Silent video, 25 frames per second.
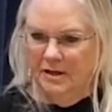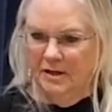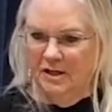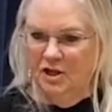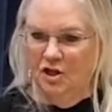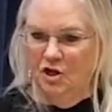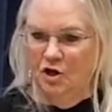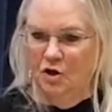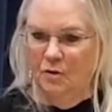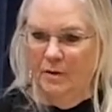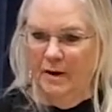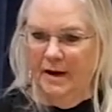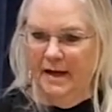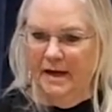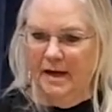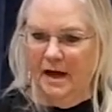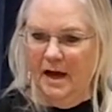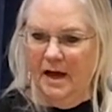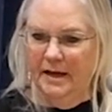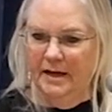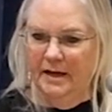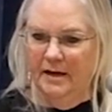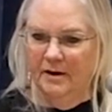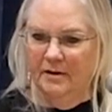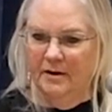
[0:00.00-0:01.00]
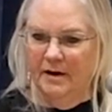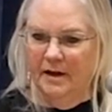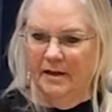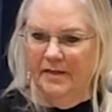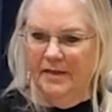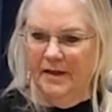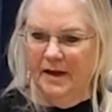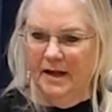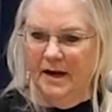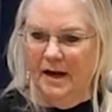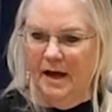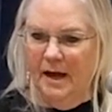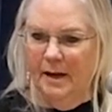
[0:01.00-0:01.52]
You know, I got here and I
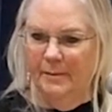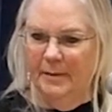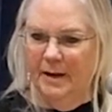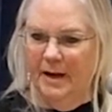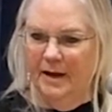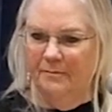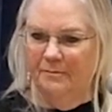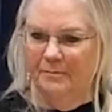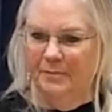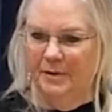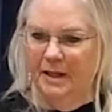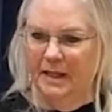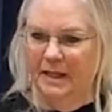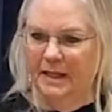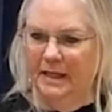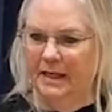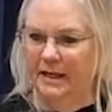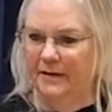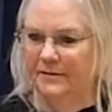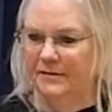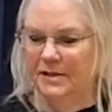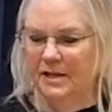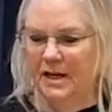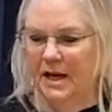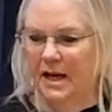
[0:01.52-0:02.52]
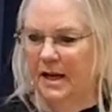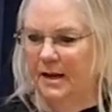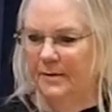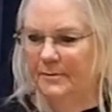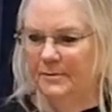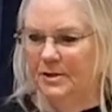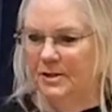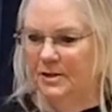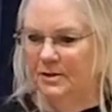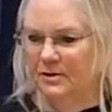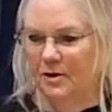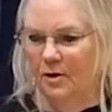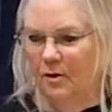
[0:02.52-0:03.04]
thought, I'm going to have plenty of
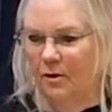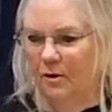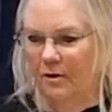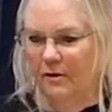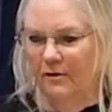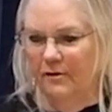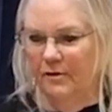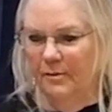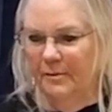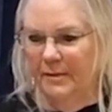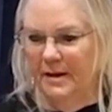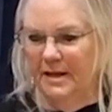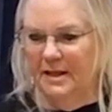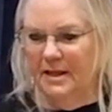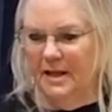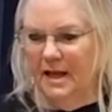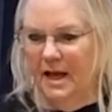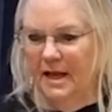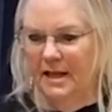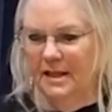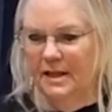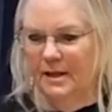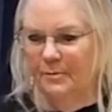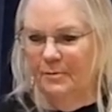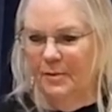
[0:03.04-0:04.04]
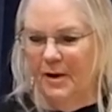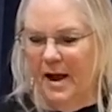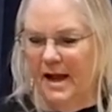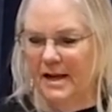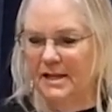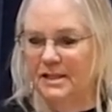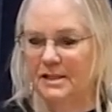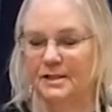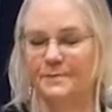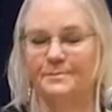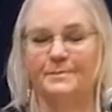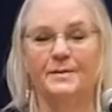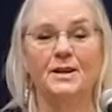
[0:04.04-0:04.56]
time to go over my slides and
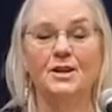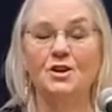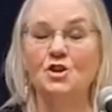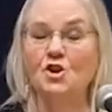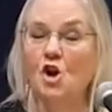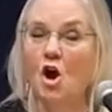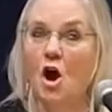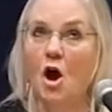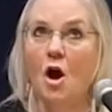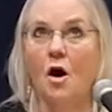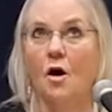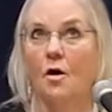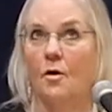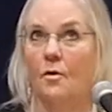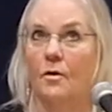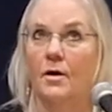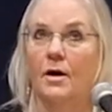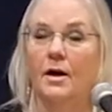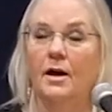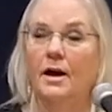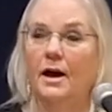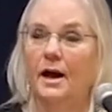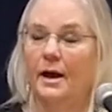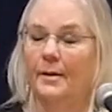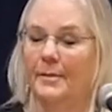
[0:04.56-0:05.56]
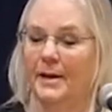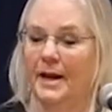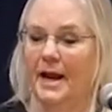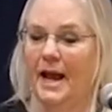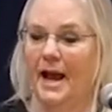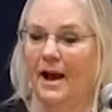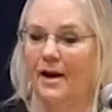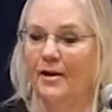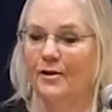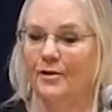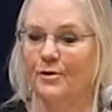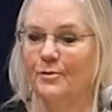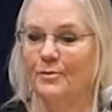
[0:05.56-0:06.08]
practice, but no, I'm in a
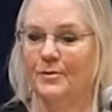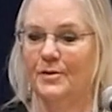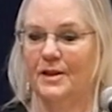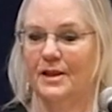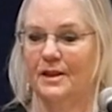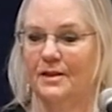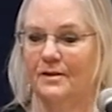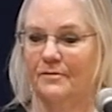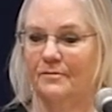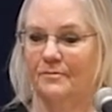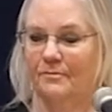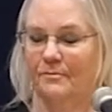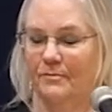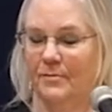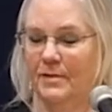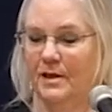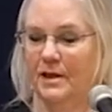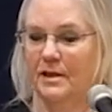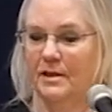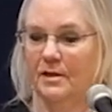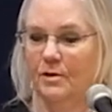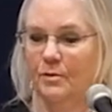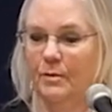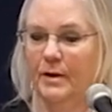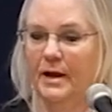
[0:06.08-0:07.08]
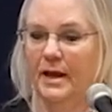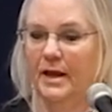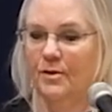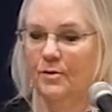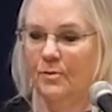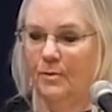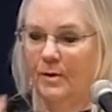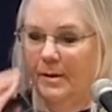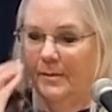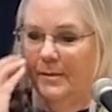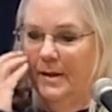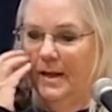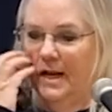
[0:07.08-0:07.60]
house with these, these three
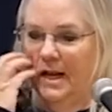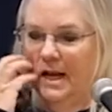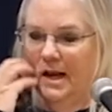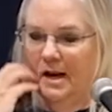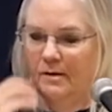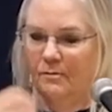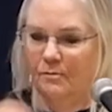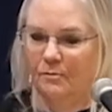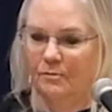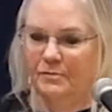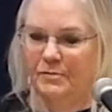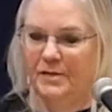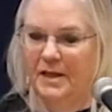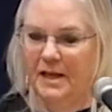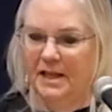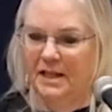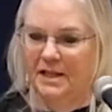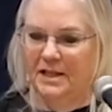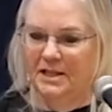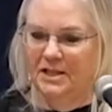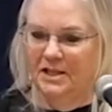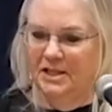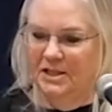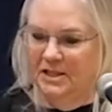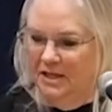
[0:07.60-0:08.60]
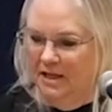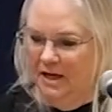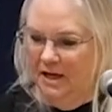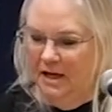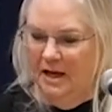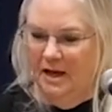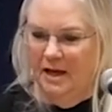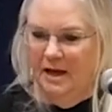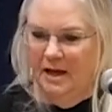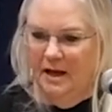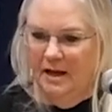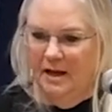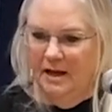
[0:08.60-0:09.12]
other women and it's just,
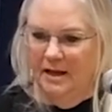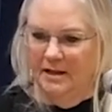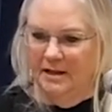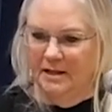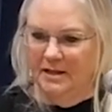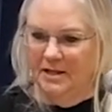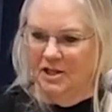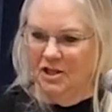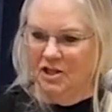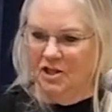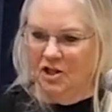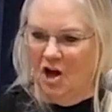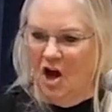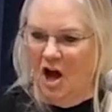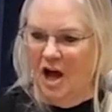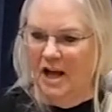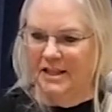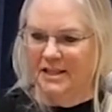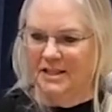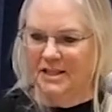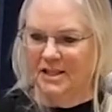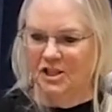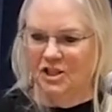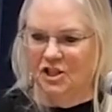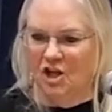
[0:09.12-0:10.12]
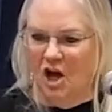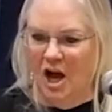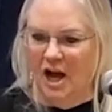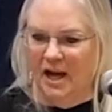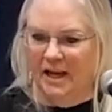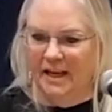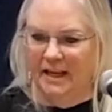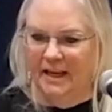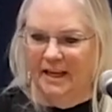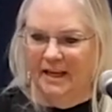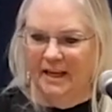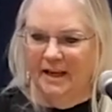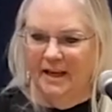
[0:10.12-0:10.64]
it's just constant
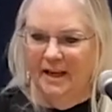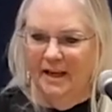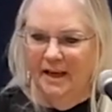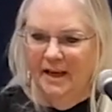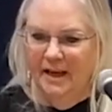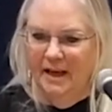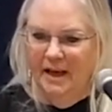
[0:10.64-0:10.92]
talking